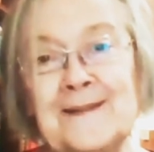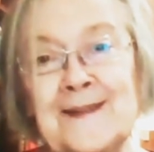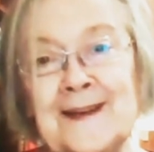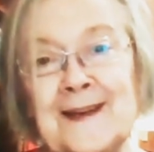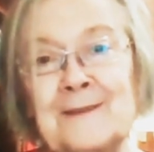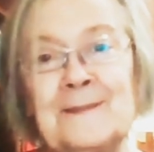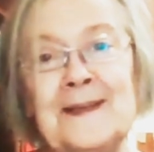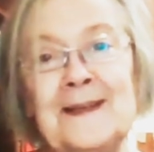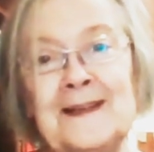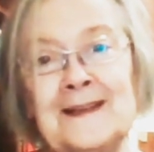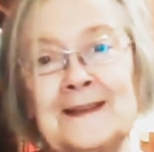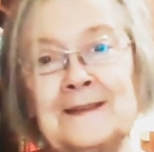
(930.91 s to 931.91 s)
They get
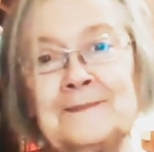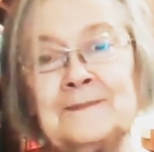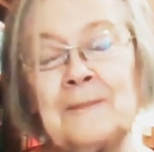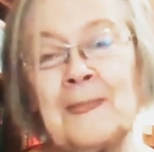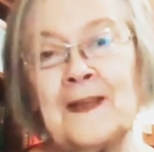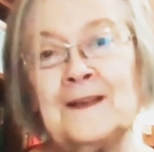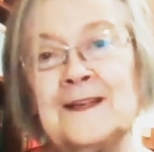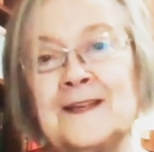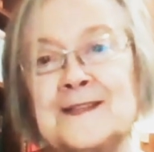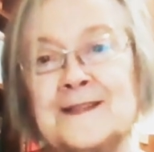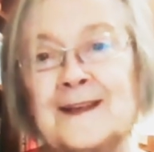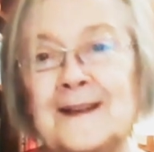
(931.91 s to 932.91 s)
me at
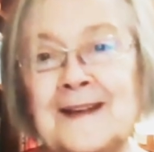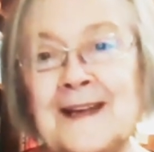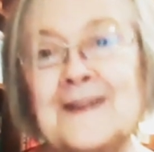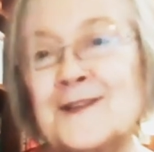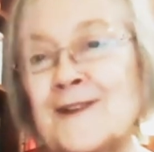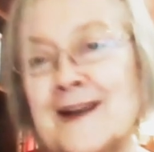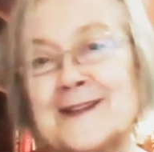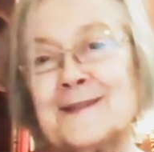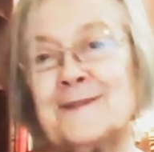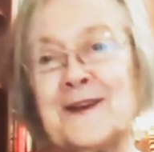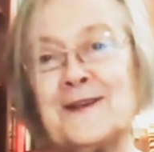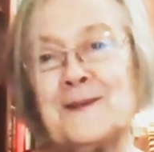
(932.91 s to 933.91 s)
least interacting
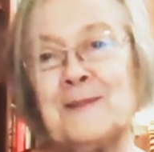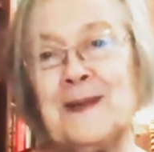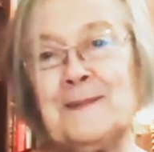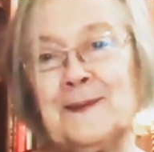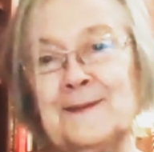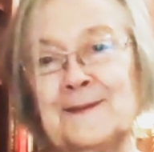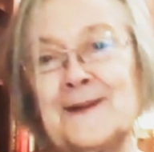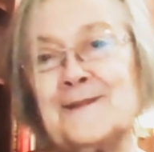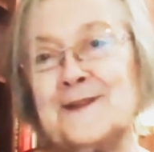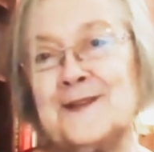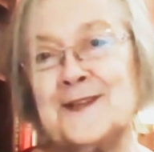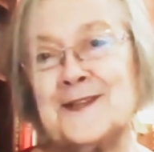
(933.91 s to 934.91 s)
with other people rather
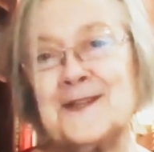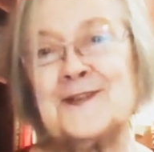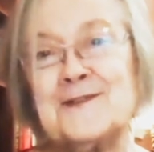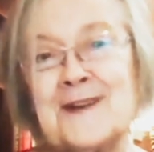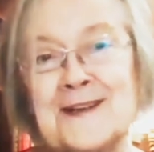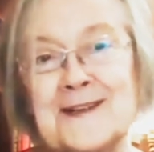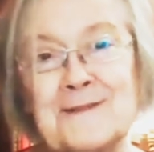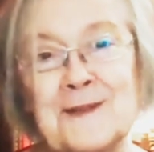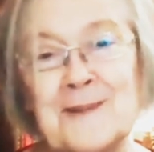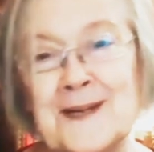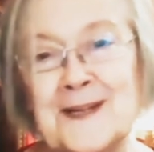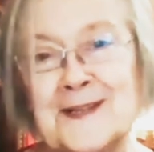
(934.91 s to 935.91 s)
than just interacting with
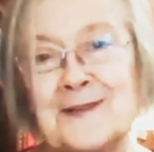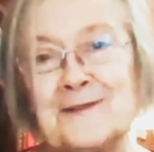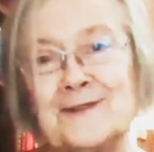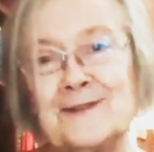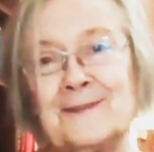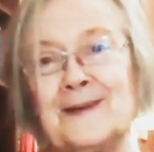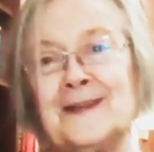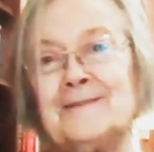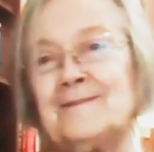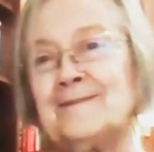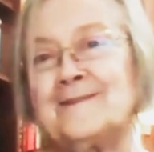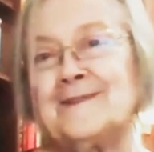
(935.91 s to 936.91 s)
myself and
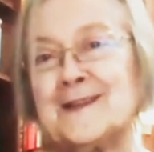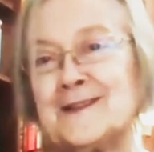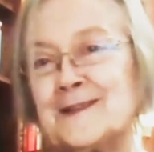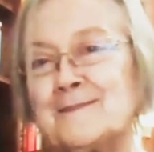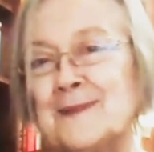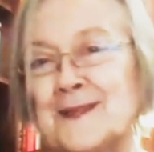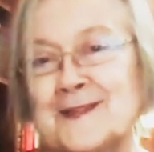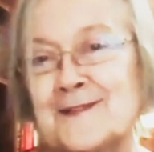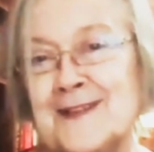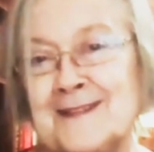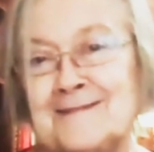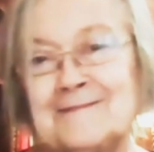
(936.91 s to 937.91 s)
my desk and my
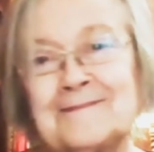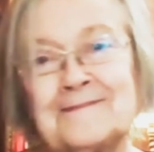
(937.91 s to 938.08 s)
screen.